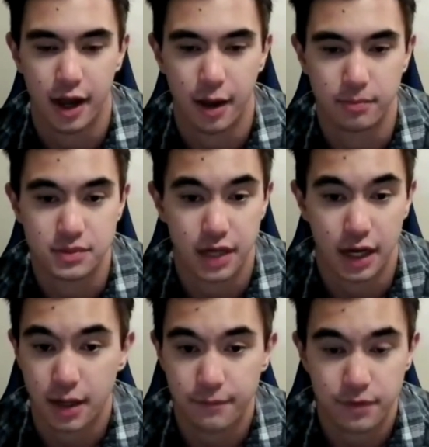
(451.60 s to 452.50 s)

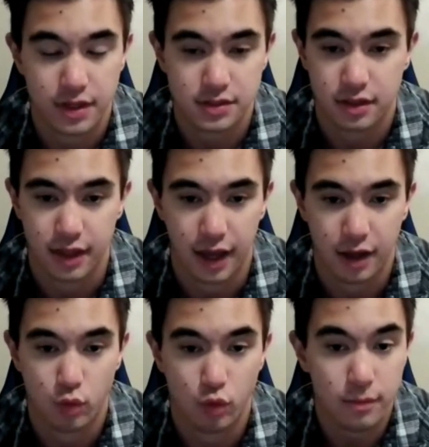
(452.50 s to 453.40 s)
signing up for things like
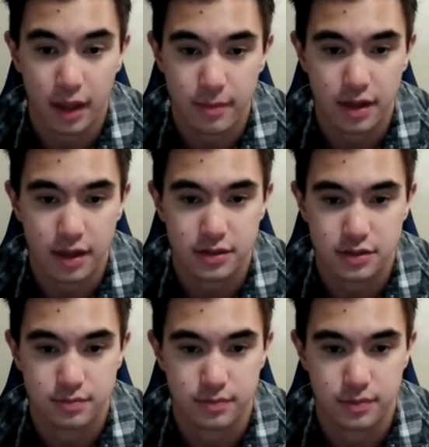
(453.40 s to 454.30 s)
that. Or maybe
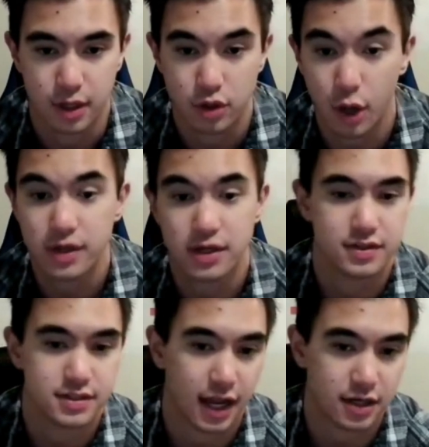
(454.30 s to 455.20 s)
it's, going to
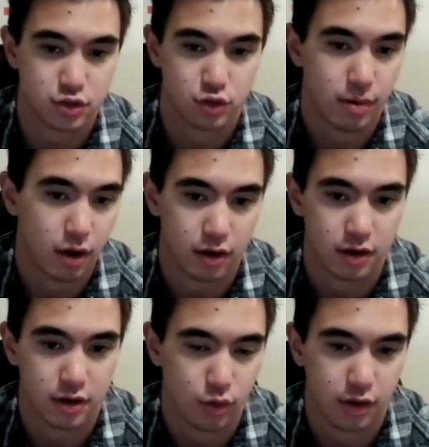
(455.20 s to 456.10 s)
this national
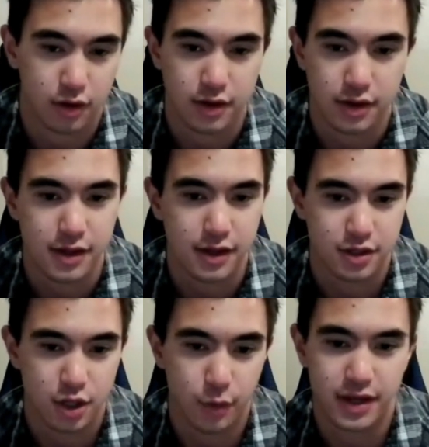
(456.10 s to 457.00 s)
park or
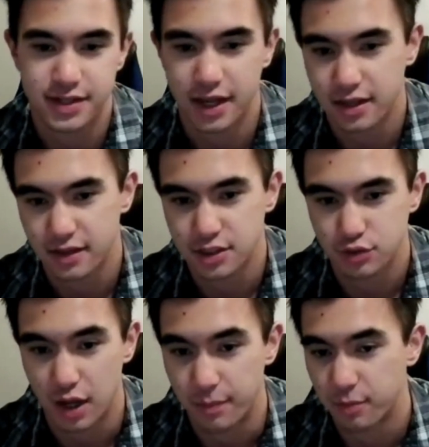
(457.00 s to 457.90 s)
going and taking this
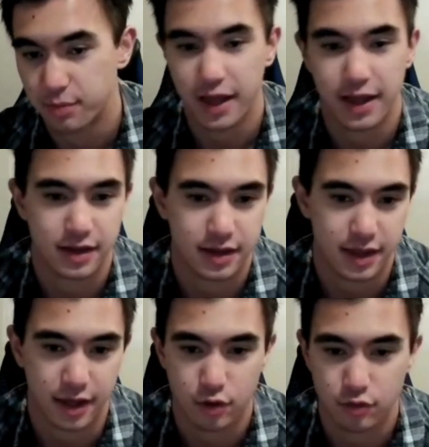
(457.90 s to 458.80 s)
trip or playing a
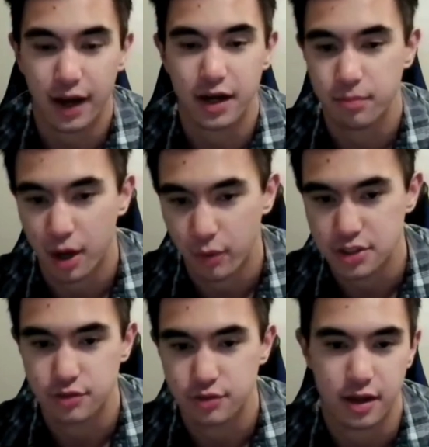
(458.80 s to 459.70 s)
gig or writing
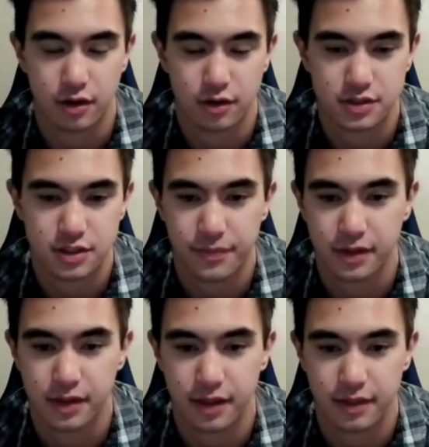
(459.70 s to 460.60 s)
poetry or
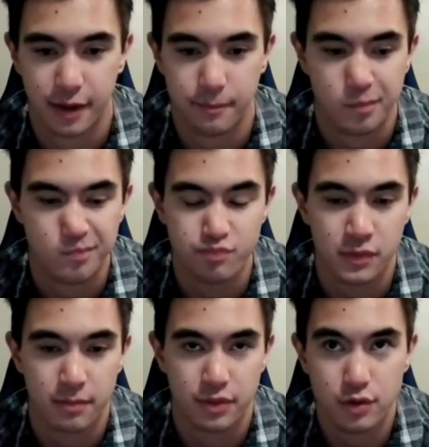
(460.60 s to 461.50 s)
something like that.
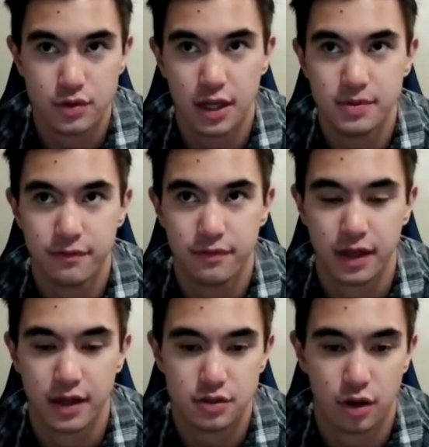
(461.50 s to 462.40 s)
Those types of
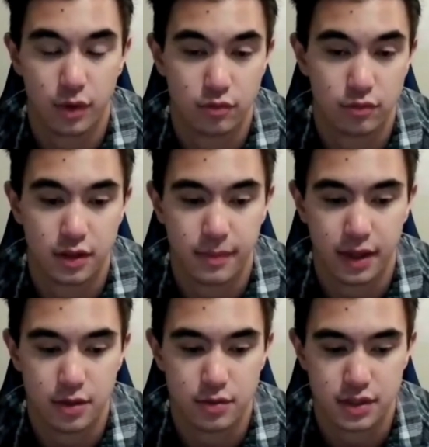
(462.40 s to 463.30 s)
things are what really
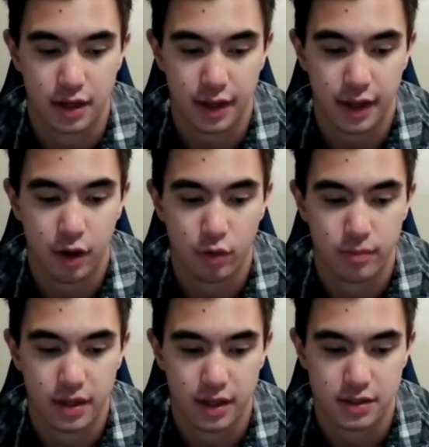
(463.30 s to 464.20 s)
make you stand
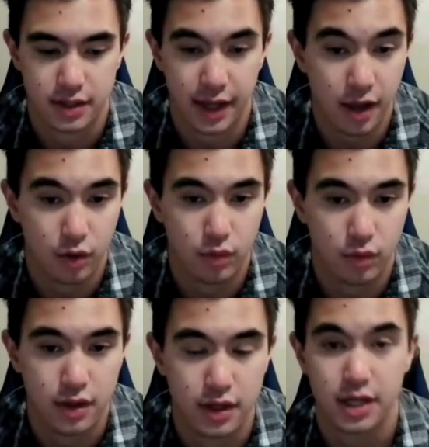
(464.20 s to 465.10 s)
out because
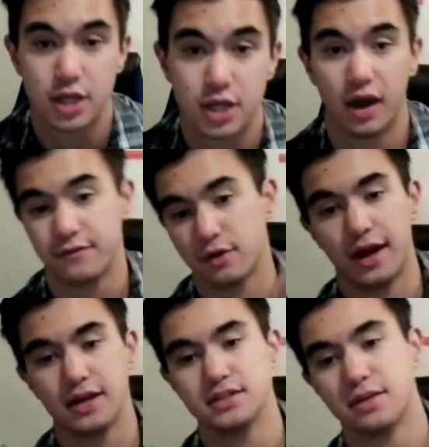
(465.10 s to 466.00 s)
now you have your
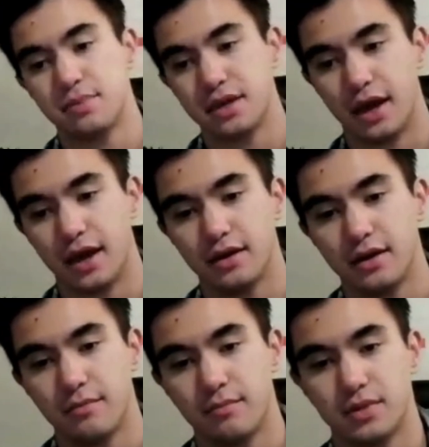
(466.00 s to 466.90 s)
high GPA,
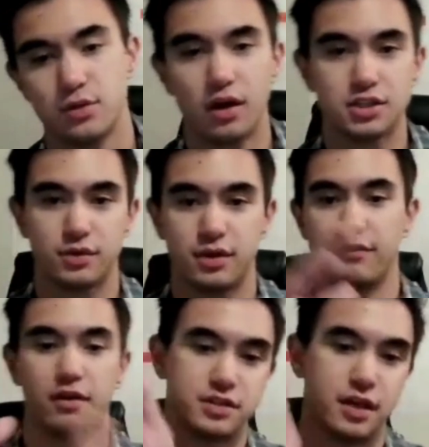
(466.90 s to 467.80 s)
but you also
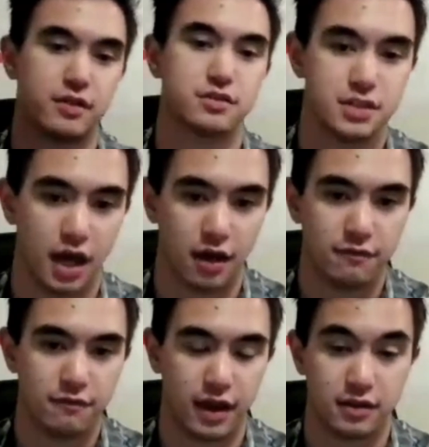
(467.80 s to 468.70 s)
have all this other
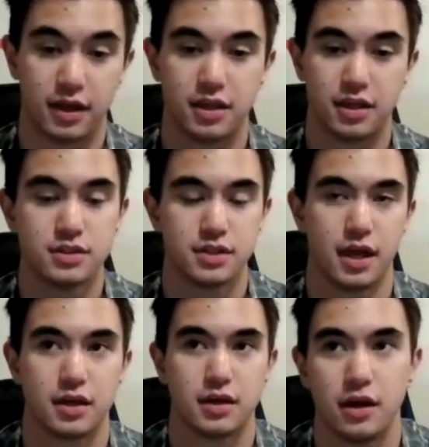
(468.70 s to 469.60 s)
stuff. And like you were
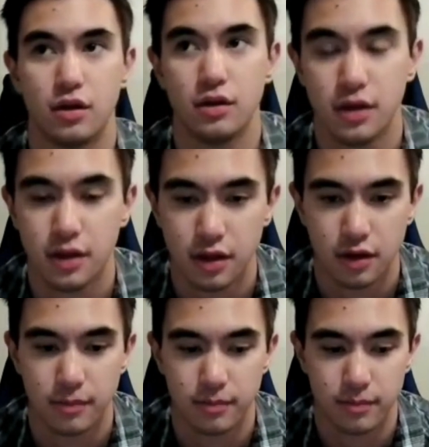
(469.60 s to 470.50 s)
saying, Neil,
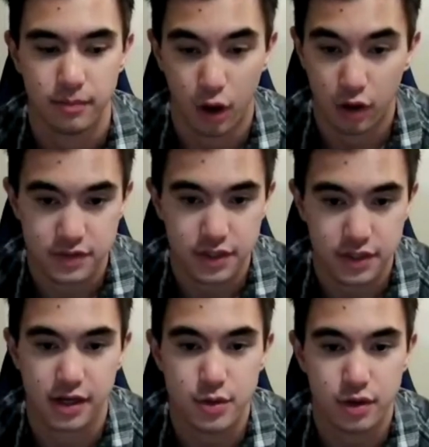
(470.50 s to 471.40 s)
all of a
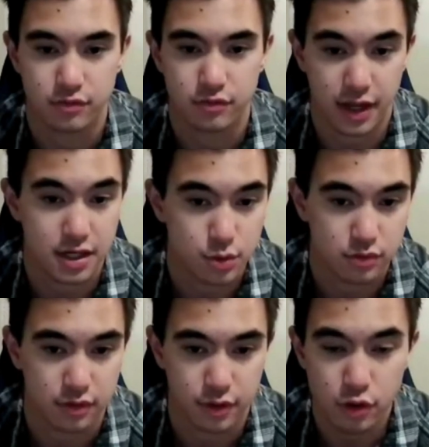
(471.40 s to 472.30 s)
sudden you can relate to
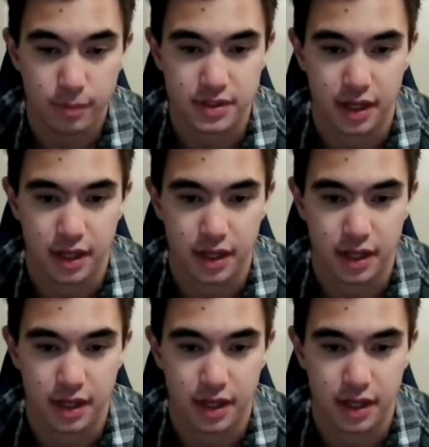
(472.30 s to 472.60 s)
a recruiter